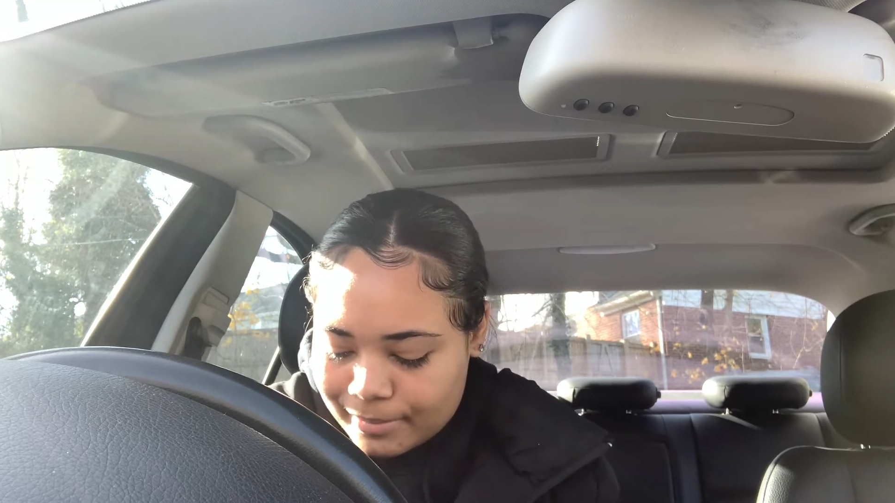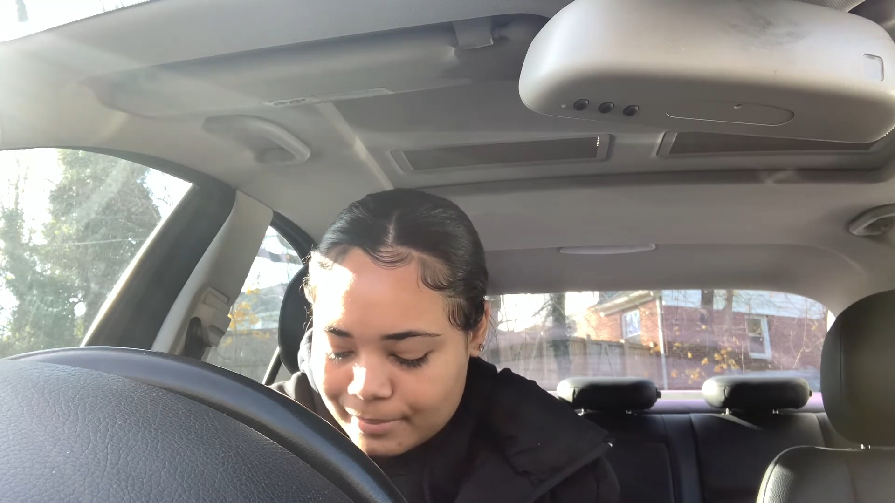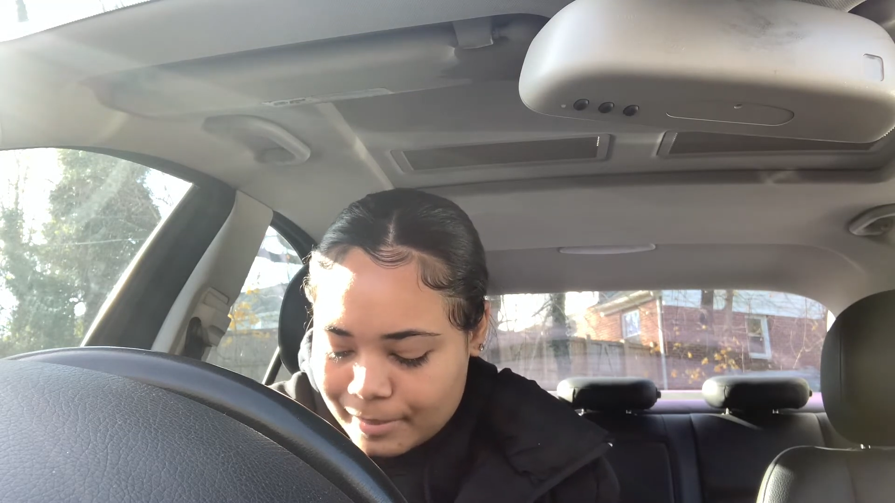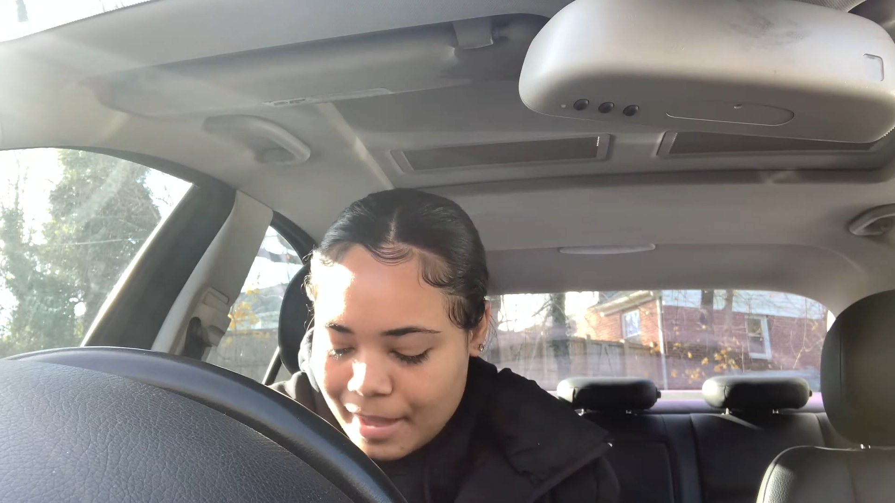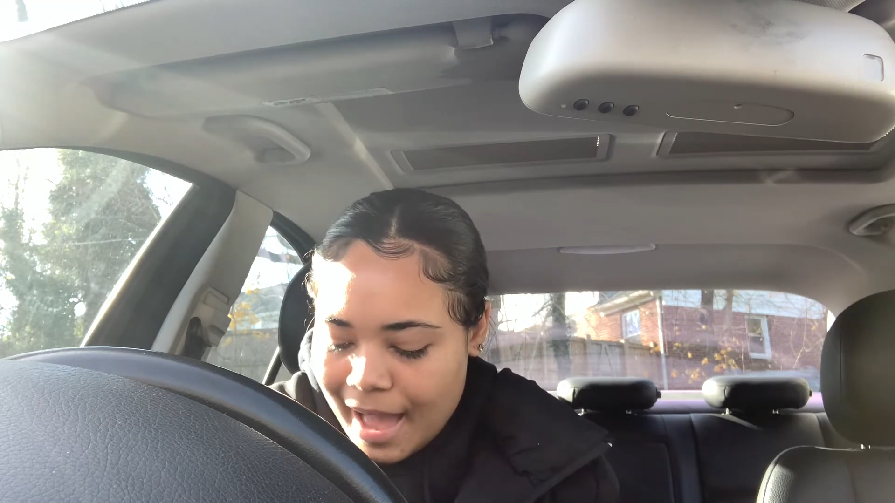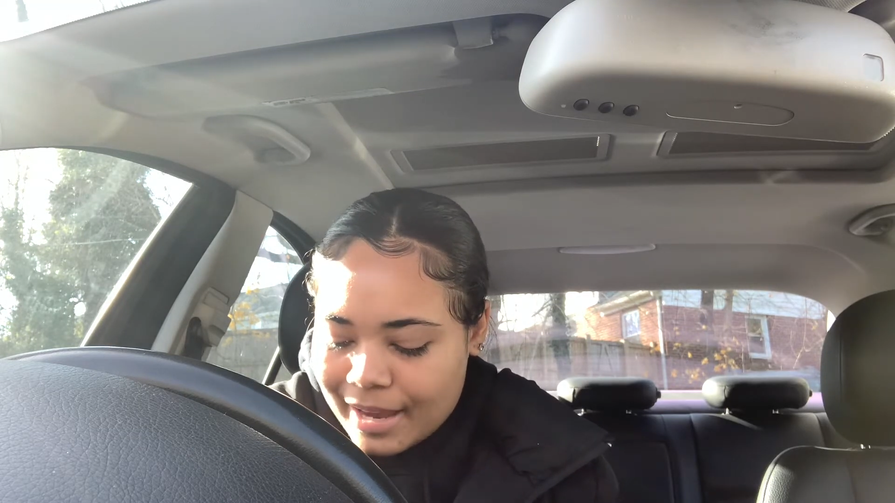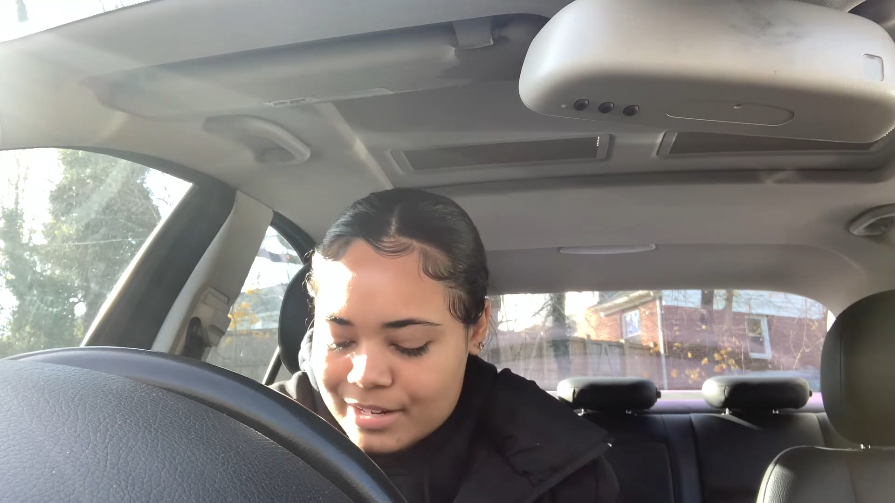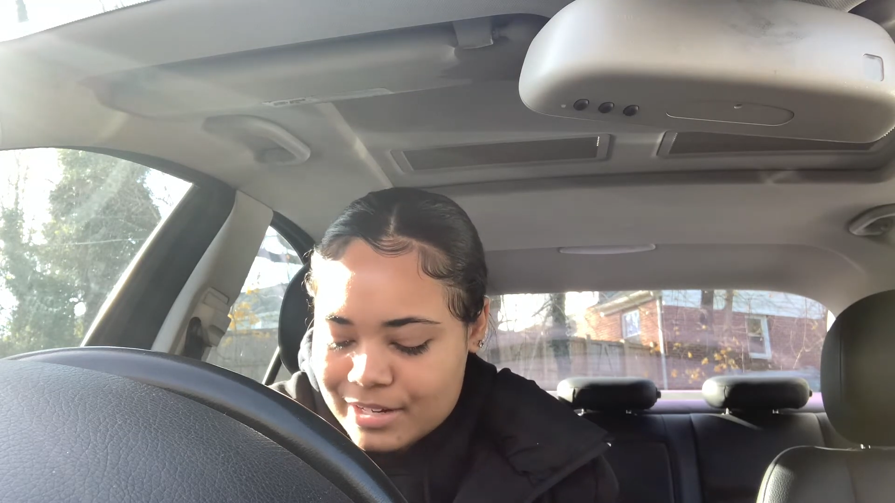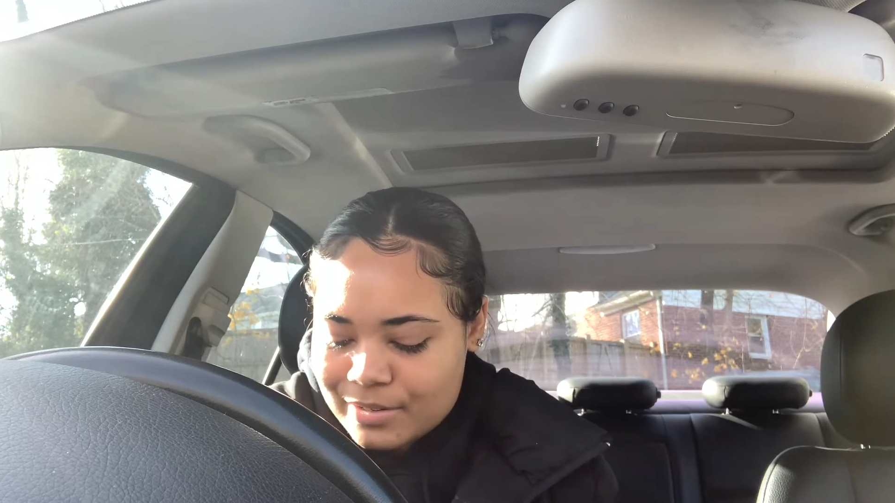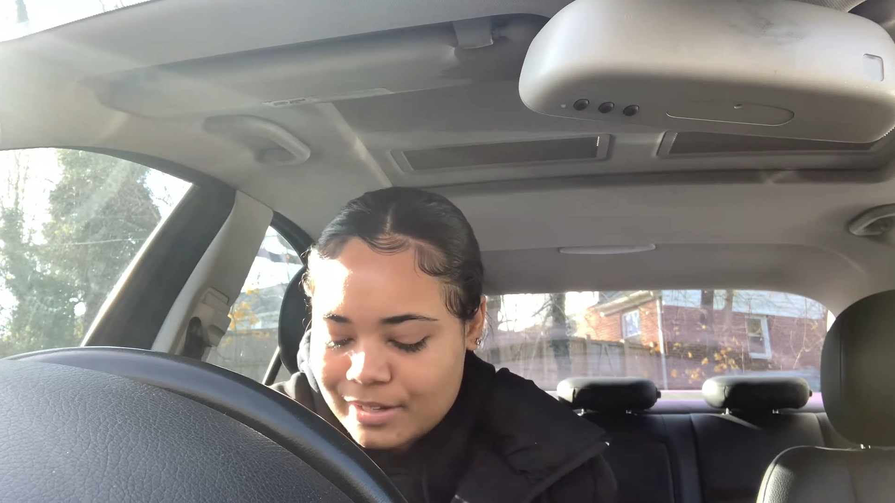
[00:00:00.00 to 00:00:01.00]
my package
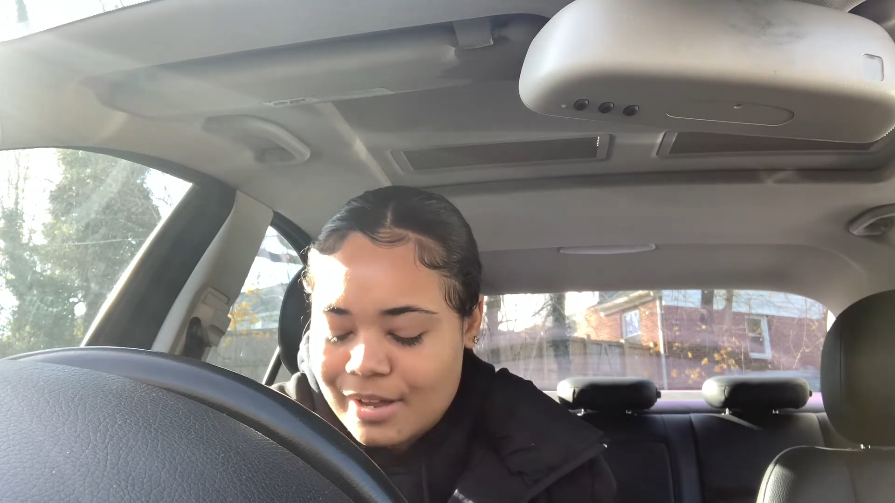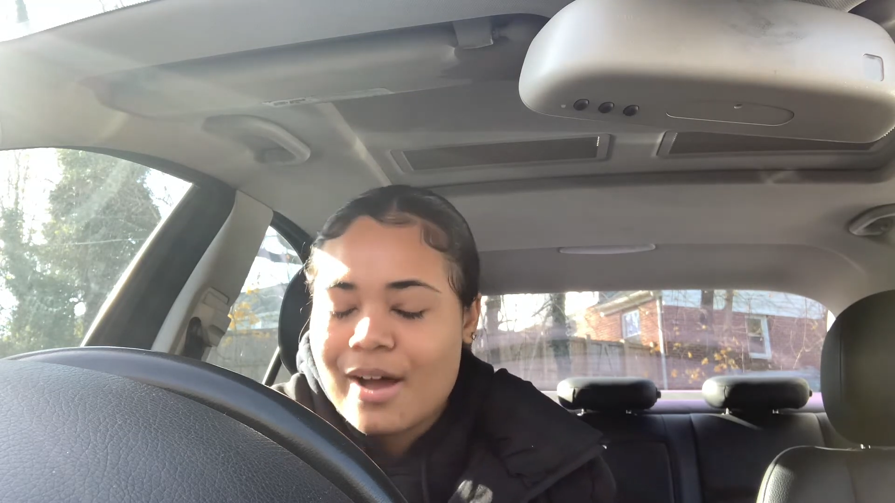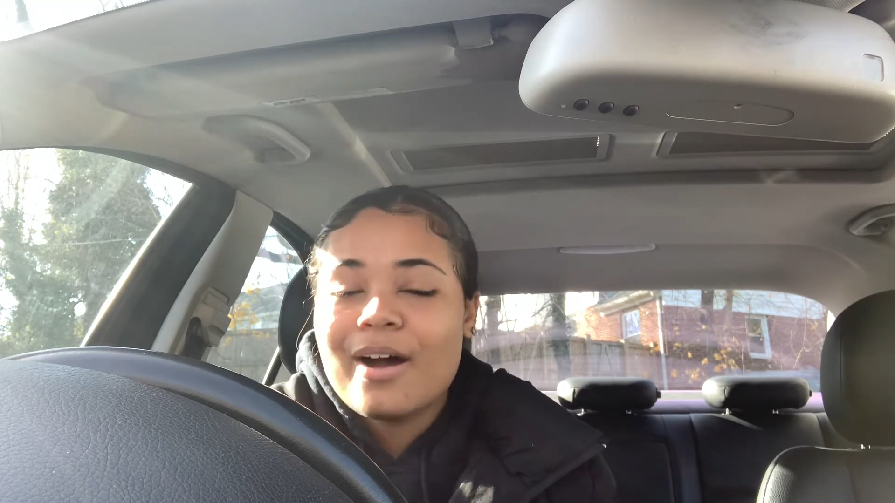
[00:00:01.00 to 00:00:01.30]
and he was like,